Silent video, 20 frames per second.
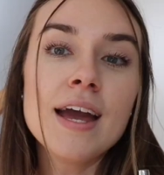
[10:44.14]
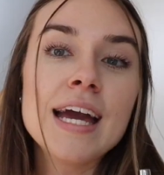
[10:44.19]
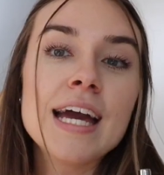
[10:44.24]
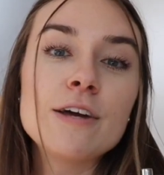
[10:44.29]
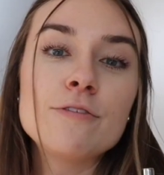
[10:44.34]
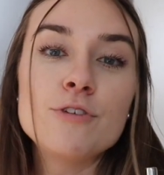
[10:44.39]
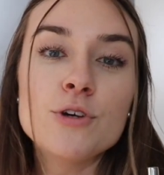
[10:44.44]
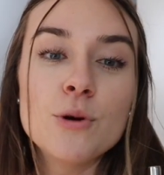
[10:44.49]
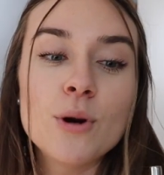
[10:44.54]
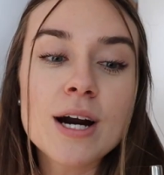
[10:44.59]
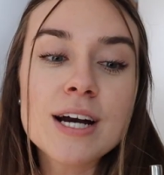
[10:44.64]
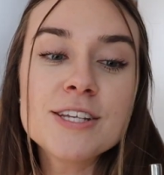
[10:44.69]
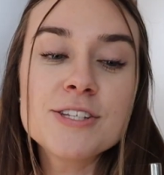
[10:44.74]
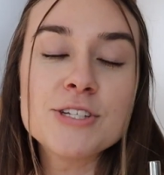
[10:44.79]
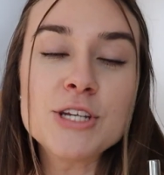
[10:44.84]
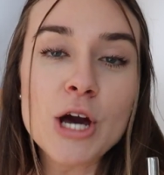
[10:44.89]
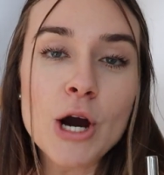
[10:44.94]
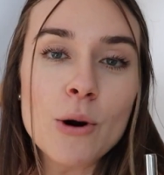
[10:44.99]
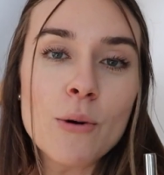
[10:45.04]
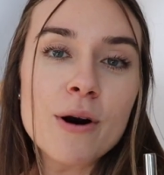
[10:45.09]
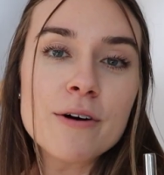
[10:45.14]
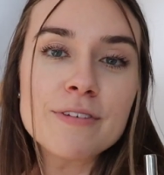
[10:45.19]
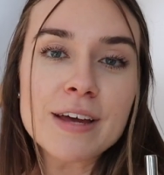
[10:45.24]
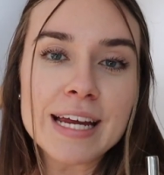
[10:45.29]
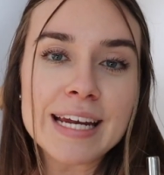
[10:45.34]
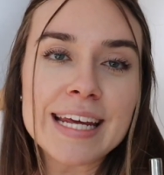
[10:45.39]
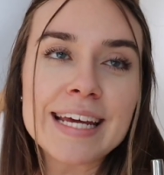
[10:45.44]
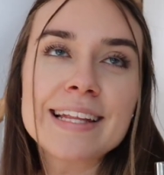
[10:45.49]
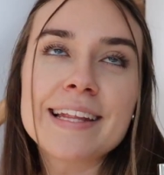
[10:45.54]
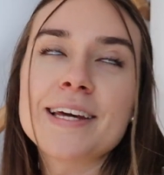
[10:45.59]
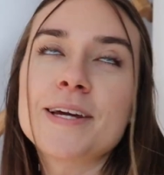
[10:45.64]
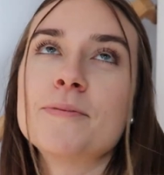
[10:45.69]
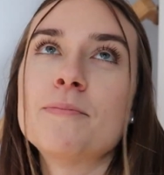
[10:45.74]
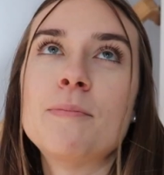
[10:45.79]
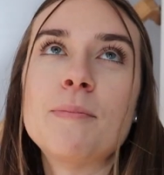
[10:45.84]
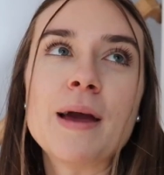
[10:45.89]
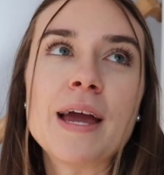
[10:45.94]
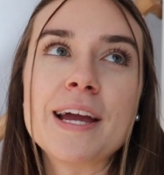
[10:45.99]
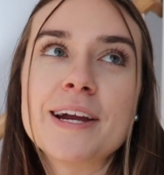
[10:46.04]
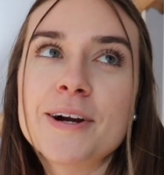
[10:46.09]
If you guys know of any
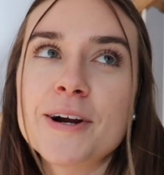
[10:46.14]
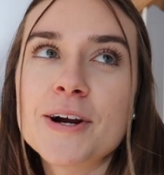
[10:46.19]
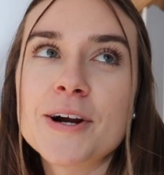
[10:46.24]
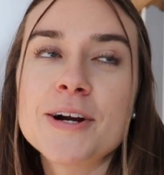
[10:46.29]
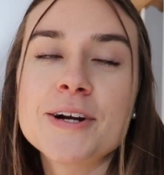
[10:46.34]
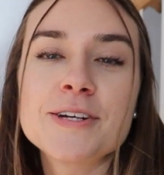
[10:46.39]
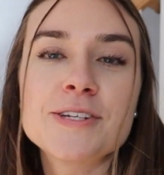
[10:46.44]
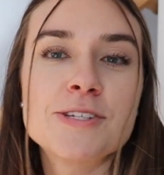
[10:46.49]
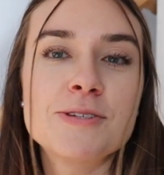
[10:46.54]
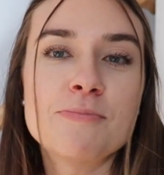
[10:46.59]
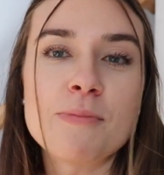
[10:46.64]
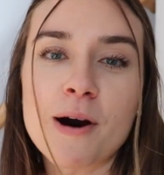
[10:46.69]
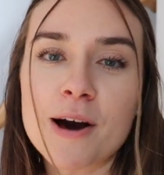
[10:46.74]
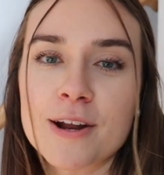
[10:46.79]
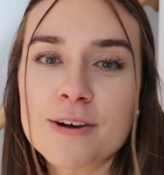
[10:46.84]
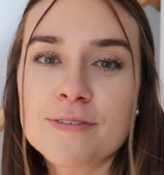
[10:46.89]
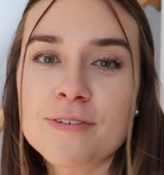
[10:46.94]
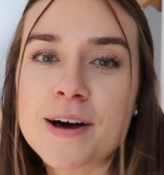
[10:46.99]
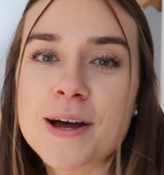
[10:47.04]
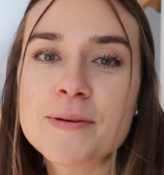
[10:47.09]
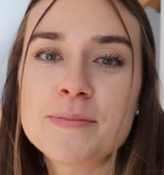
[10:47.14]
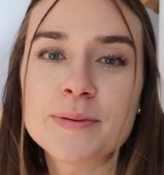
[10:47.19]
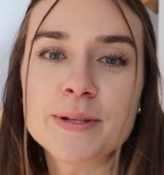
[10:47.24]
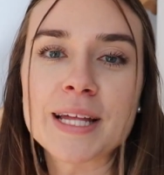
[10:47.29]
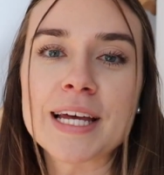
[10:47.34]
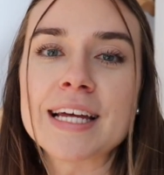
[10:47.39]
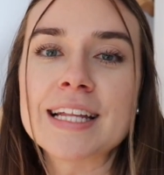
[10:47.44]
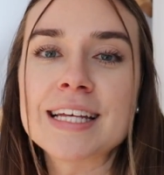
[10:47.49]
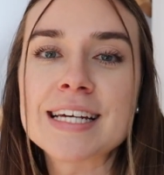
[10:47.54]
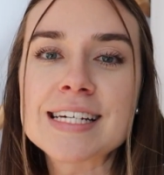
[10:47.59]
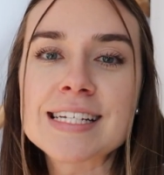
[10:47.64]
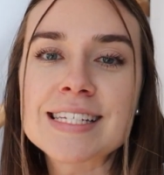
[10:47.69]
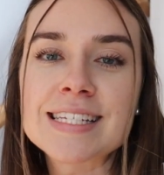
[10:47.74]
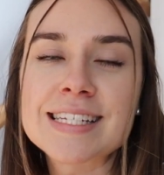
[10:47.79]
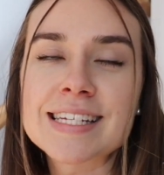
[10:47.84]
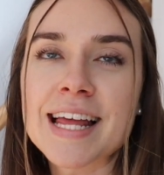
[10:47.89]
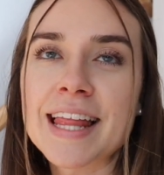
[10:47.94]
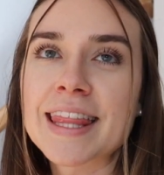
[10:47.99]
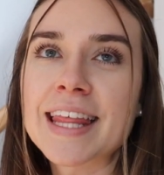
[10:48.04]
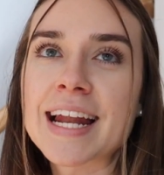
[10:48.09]
like banger Spotify
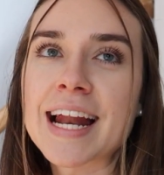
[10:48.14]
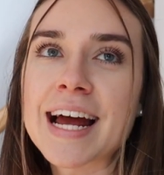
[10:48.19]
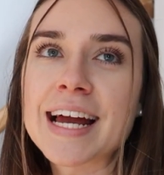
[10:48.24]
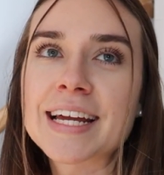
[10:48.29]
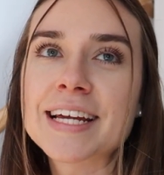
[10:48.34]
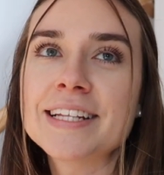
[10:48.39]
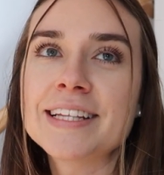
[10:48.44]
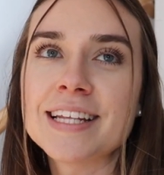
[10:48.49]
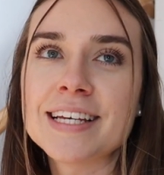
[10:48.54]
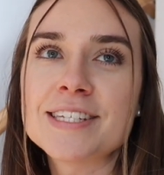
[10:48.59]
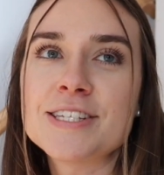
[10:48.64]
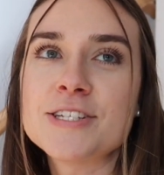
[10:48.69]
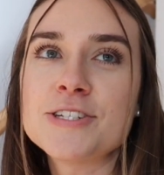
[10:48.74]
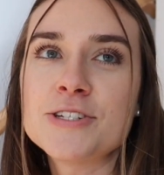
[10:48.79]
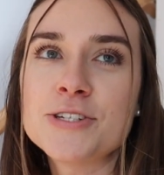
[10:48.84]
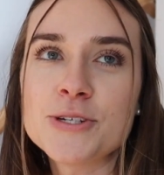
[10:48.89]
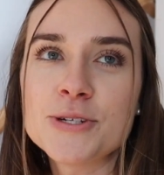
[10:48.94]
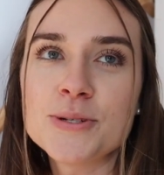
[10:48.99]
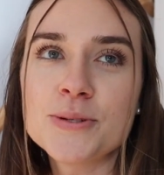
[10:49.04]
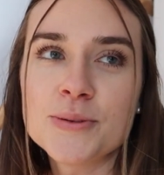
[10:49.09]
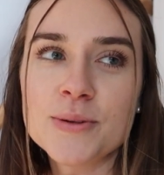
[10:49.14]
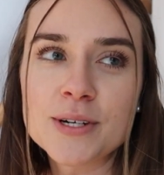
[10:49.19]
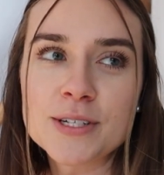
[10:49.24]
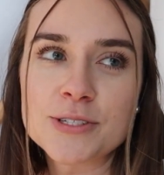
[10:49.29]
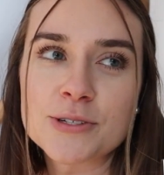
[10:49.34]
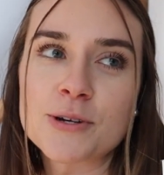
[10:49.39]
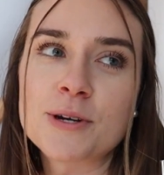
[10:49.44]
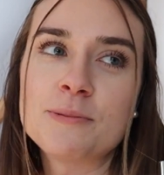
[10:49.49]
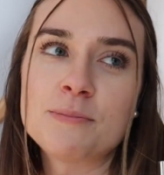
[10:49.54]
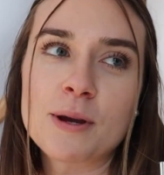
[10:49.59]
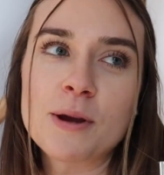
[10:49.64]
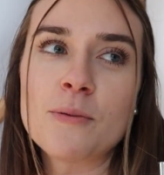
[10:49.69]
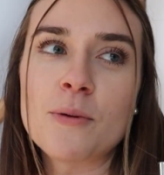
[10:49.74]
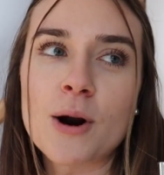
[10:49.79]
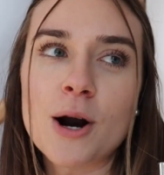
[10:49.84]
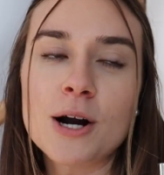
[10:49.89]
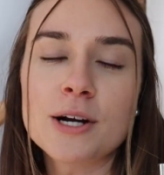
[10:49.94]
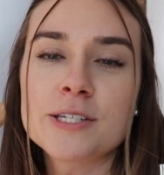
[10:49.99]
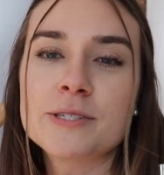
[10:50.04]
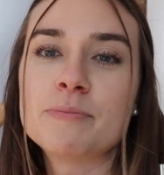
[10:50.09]
playlists that I could listen to during my
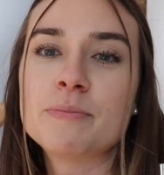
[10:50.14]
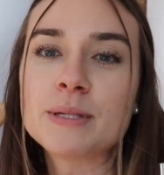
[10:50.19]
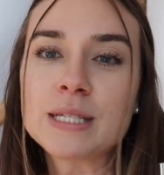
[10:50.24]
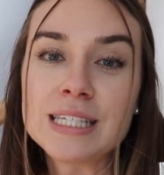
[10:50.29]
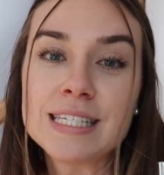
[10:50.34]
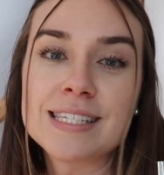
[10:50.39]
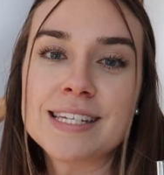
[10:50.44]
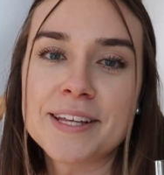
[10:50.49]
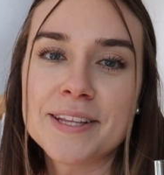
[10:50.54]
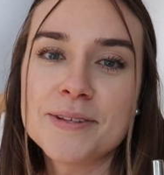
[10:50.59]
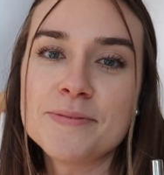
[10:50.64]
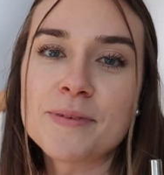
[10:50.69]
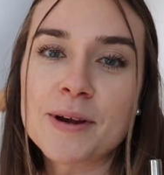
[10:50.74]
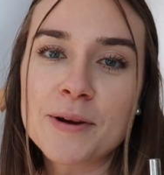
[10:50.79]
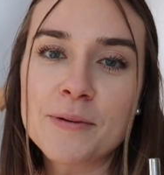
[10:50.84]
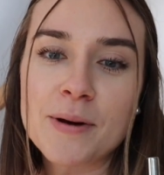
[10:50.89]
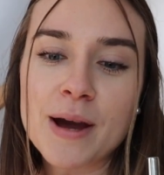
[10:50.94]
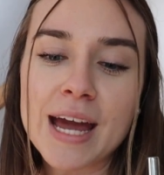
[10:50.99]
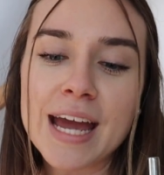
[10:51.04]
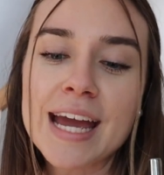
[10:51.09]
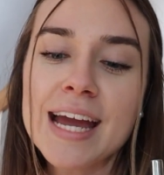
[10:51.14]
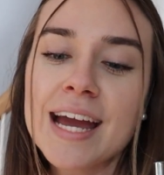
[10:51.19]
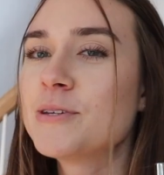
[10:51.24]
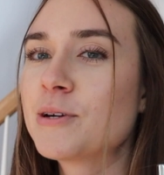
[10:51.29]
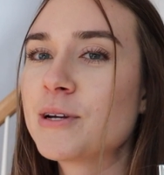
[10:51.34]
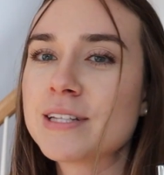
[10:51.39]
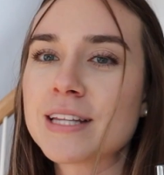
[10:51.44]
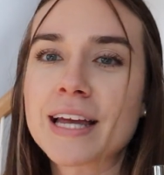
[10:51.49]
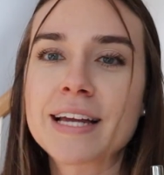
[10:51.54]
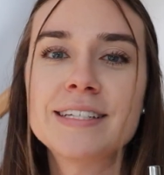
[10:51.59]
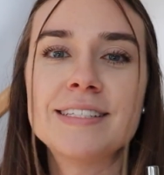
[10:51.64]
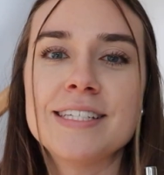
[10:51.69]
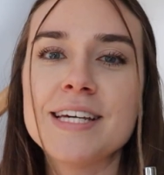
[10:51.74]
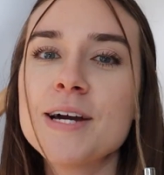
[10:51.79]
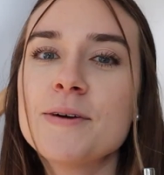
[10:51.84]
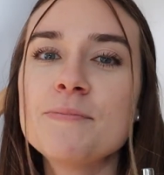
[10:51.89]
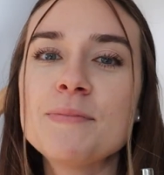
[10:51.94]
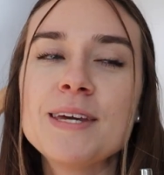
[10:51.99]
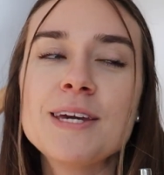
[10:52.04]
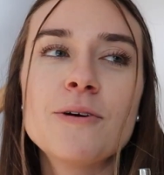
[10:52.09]
walks, please send them my way. You can like
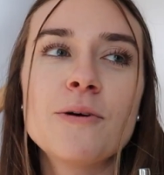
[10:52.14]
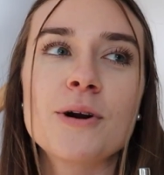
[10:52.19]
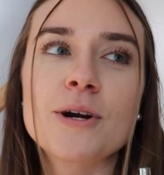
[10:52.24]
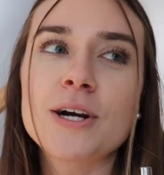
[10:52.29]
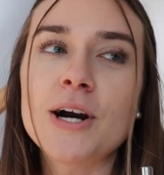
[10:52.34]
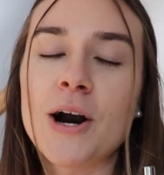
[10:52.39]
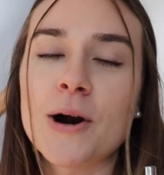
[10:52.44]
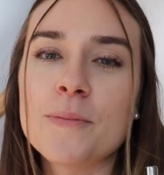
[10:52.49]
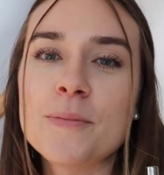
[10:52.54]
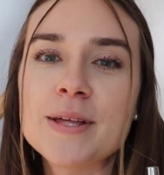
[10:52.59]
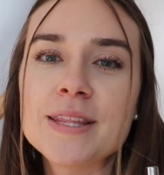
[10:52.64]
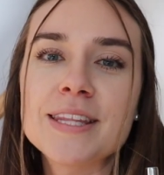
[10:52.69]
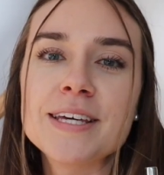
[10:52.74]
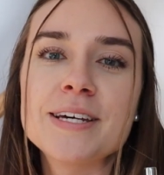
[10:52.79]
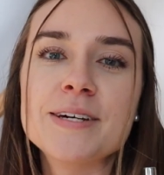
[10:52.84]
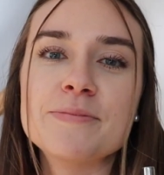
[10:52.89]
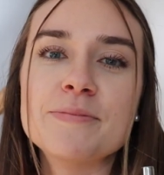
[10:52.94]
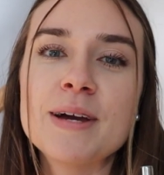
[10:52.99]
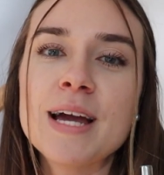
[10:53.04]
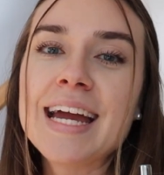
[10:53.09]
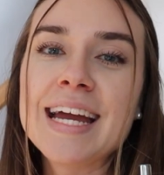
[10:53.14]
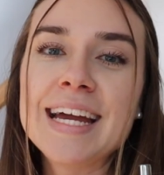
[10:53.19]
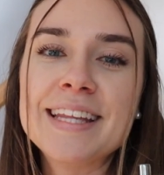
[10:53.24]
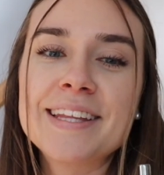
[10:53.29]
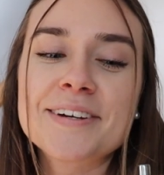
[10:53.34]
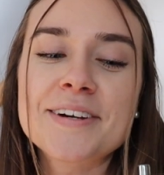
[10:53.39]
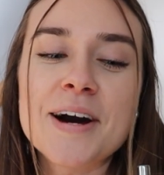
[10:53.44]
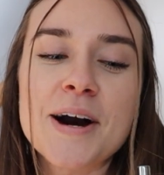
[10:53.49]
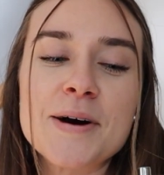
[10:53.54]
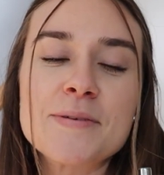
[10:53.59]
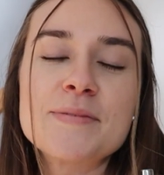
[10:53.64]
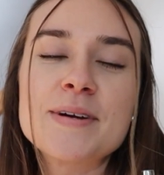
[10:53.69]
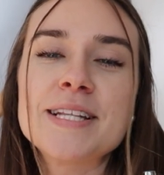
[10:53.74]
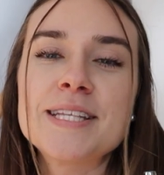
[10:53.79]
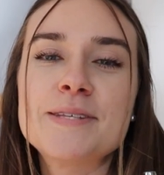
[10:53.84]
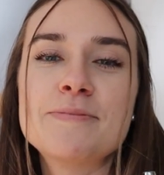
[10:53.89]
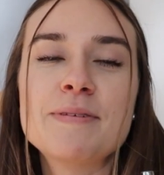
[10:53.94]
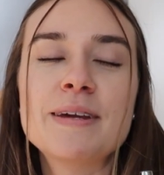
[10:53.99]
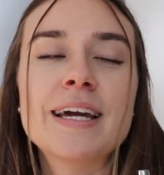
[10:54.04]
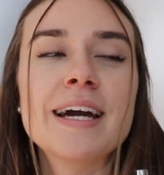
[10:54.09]
DM me or comment them in the
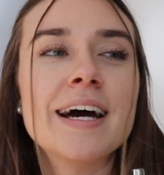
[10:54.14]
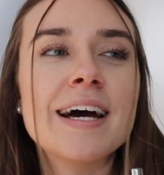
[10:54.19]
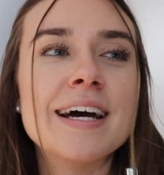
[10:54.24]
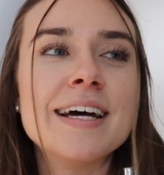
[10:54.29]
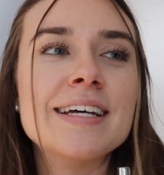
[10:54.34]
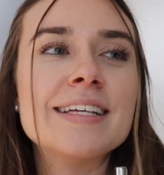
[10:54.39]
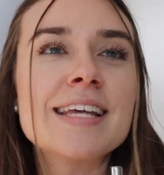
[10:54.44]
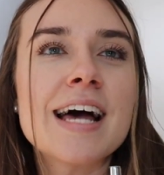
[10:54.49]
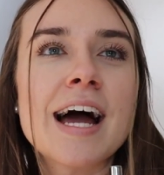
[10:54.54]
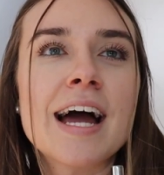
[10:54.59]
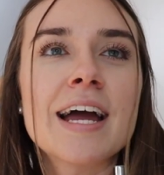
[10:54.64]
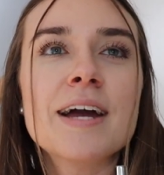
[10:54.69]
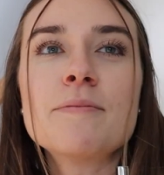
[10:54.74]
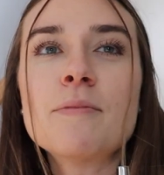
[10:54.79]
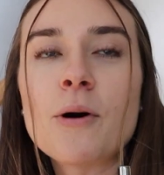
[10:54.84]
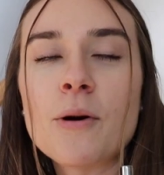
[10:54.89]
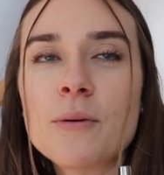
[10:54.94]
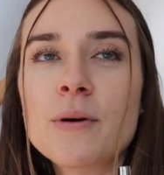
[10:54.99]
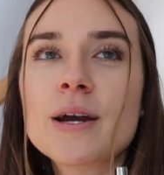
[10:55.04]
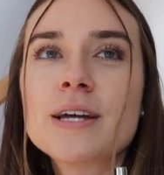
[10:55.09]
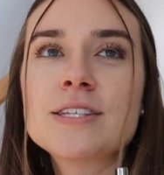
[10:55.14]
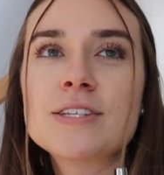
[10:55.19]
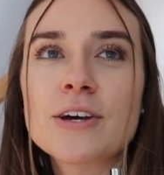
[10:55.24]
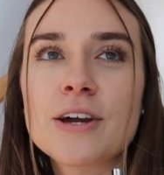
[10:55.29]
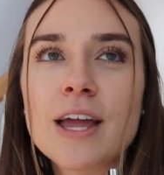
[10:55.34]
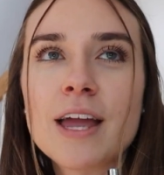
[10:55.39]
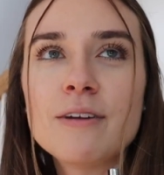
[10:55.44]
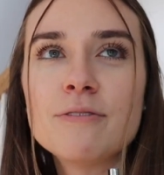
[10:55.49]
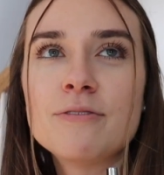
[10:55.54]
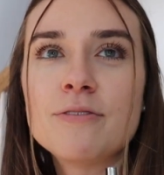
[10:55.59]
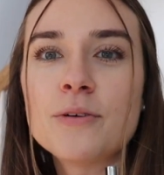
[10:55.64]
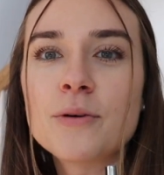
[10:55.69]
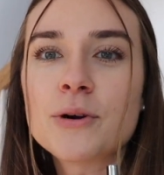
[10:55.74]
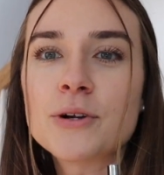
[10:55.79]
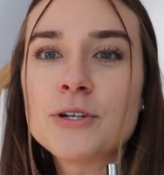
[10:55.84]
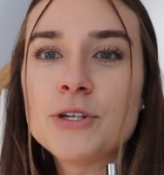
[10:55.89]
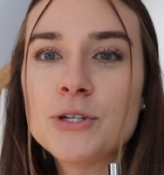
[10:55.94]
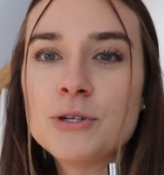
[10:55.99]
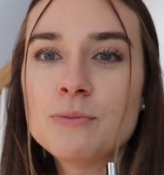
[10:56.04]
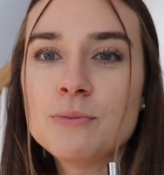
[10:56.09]
comments because I'm always looking for
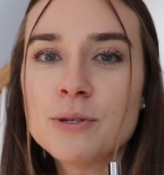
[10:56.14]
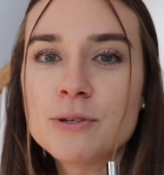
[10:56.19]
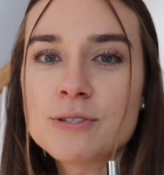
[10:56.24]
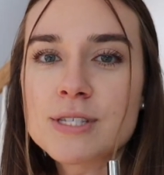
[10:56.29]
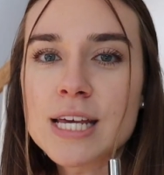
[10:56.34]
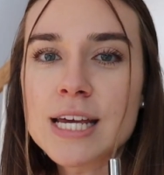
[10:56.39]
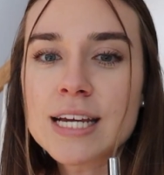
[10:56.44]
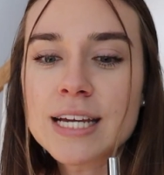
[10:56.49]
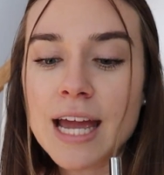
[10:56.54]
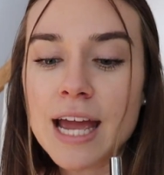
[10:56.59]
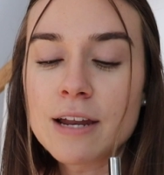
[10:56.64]
new music.